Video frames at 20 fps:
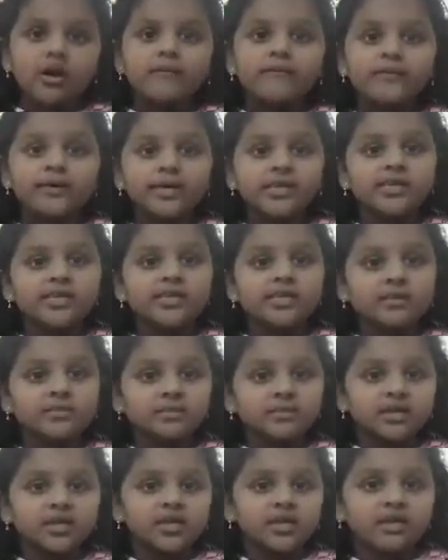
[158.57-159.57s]
What is the
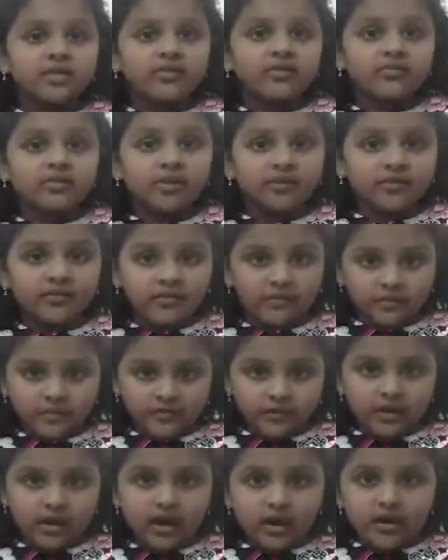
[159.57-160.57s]
meaning of the
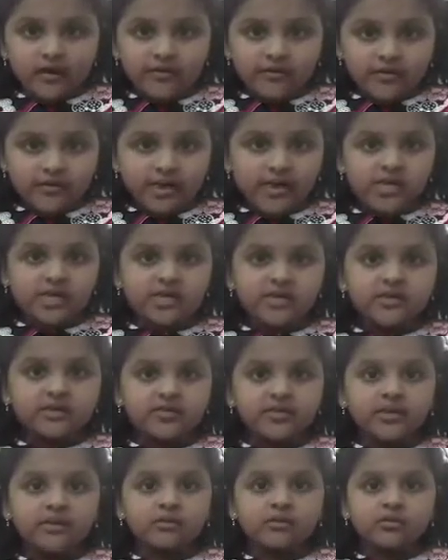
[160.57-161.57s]
phase of
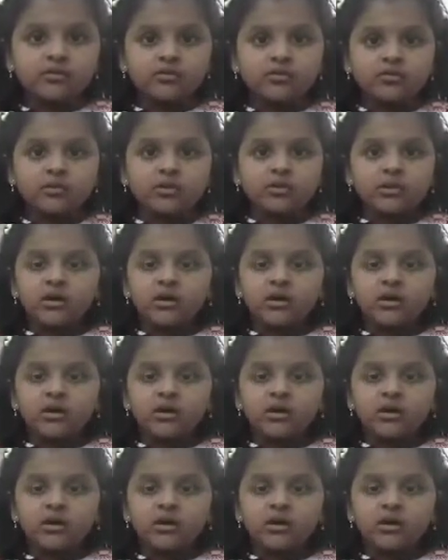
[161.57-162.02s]
the moon?